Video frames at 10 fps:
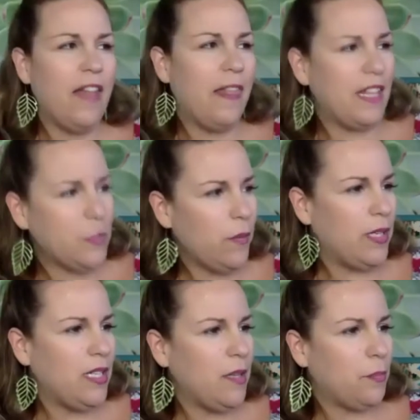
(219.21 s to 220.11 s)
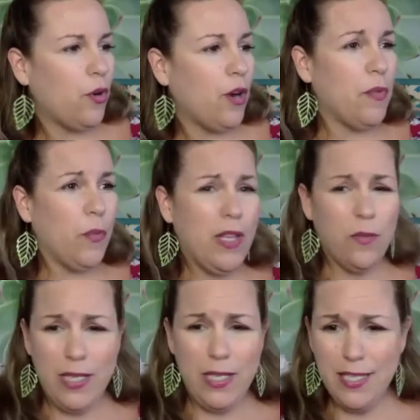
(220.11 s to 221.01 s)
And that's why we did the program the way that
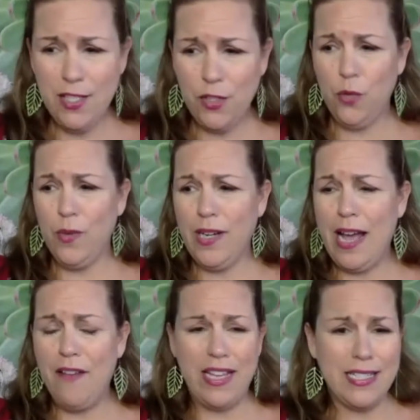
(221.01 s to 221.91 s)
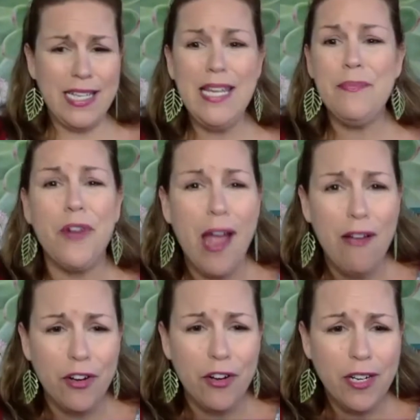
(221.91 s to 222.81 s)
we did. So you would have that to keep
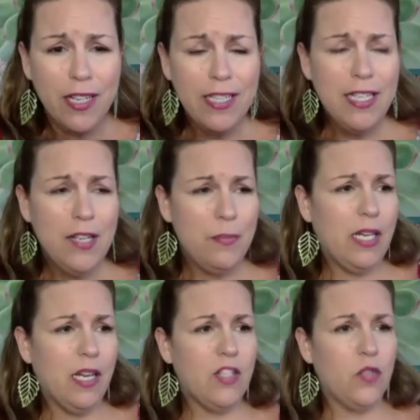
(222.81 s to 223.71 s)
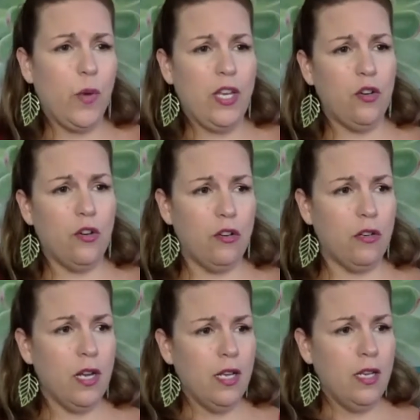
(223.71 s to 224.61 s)
forever, because when
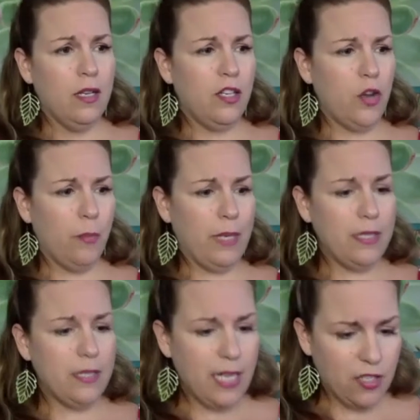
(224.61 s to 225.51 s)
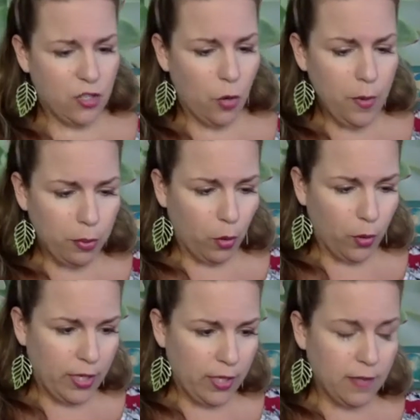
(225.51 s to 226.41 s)
your, you know, business has no
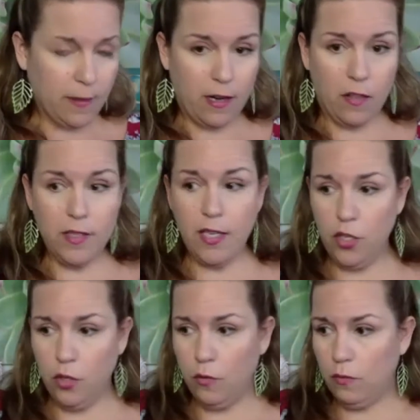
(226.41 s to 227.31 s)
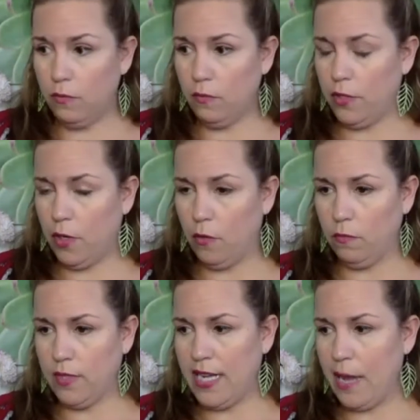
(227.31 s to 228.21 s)
employees and then all of a sudden you
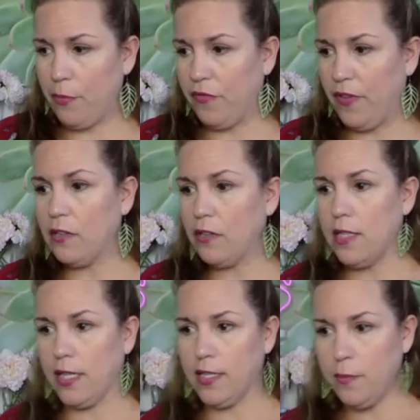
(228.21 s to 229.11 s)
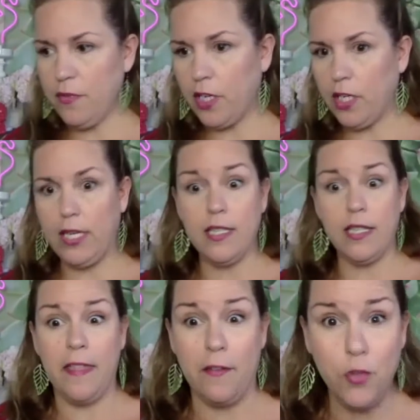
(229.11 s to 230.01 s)
snap your fingers, like some of our clients, and then
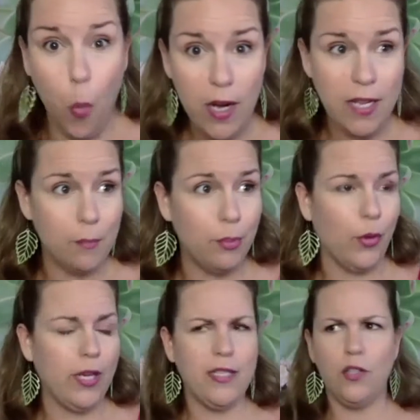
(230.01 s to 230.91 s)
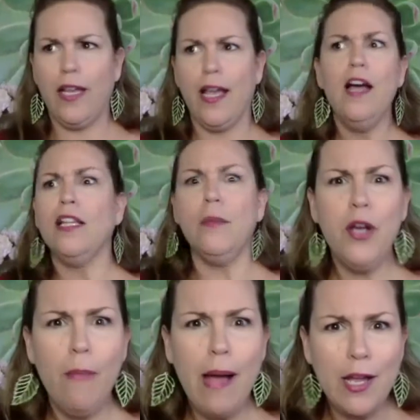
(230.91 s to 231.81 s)
they have 20 employees. They're like, let me
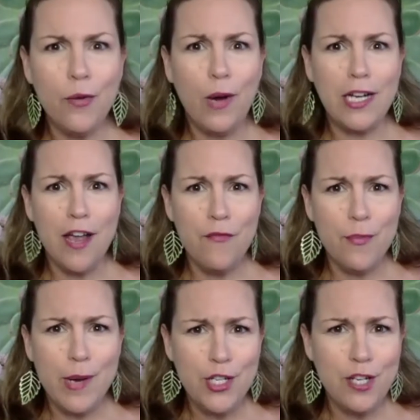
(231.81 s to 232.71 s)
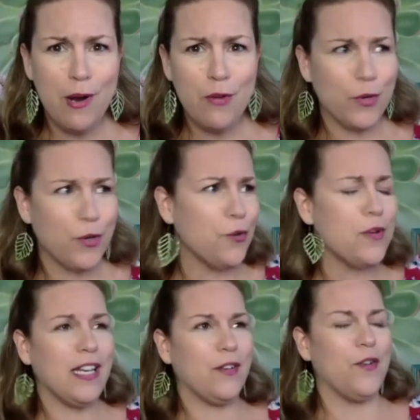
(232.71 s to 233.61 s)
go back and watch that information about
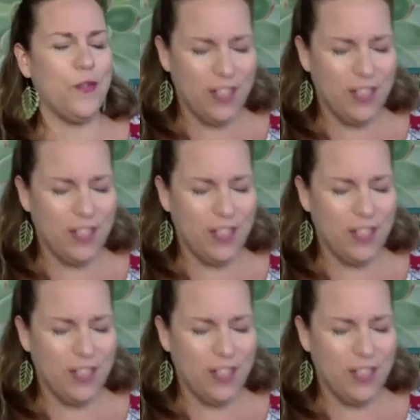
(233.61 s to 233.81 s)
recruiting.